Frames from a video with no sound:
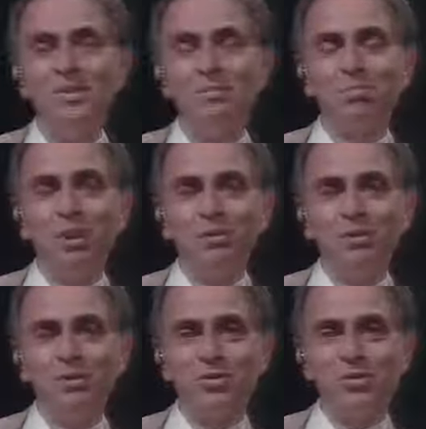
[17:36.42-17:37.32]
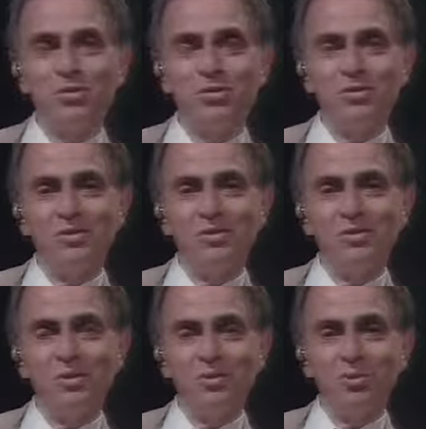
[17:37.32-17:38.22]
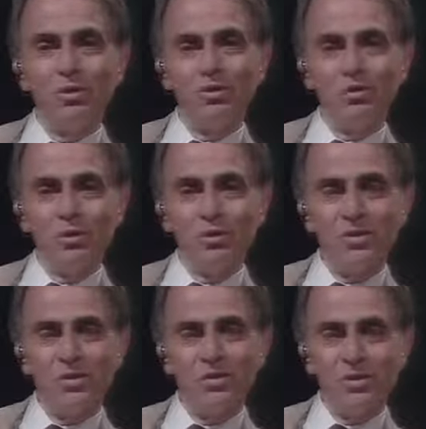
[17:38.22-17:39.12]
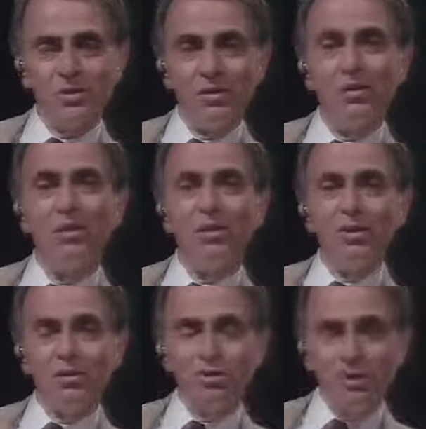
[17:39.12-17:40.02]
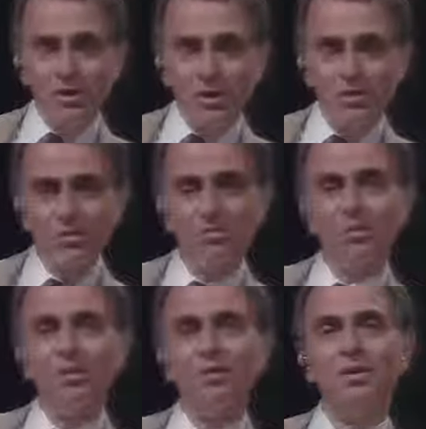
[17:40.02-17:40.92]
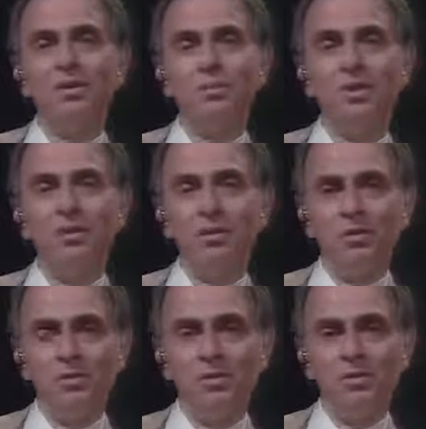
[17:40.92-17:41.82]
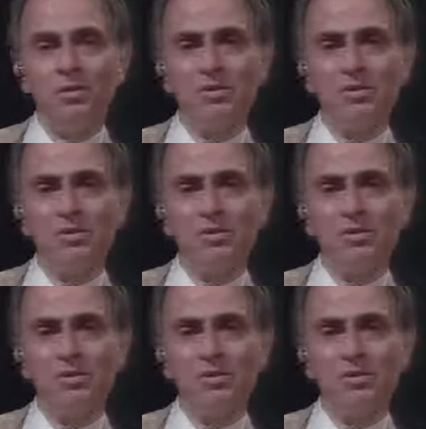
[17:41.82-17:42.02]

progress towards the real universe out there, to find out something about origins,